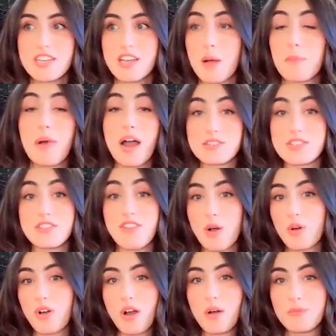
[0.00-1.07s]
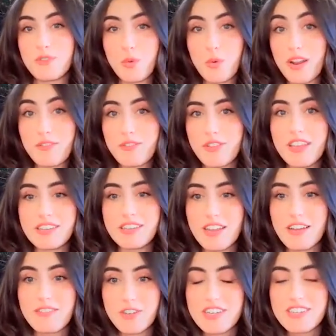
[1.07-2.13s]
a positive outcome for whatever the
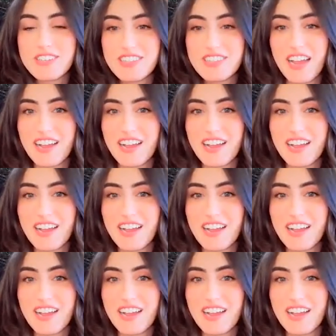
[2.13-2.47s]
endeavor is. Yeah,